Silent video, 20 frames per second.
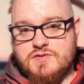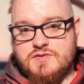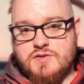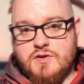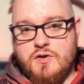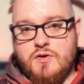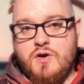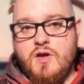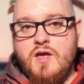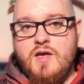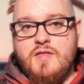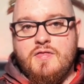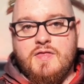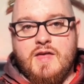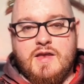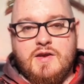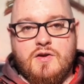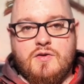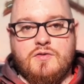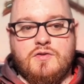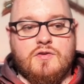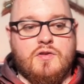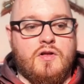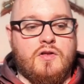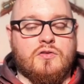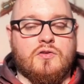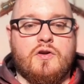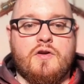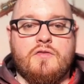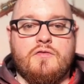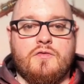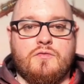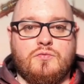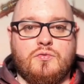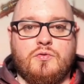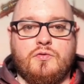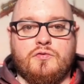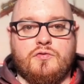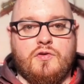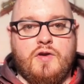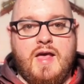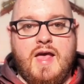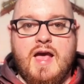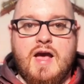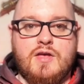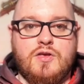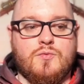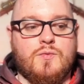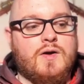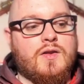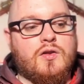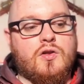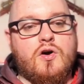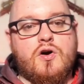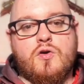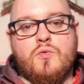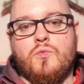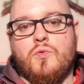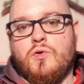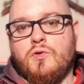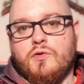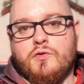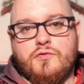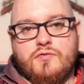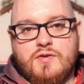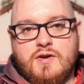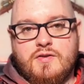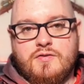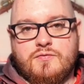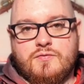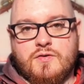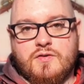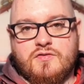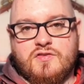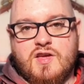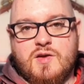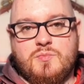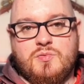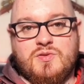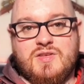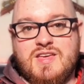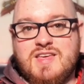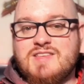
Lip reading: So they don't, a lot of the rules on how you unlock warlord traits, for example,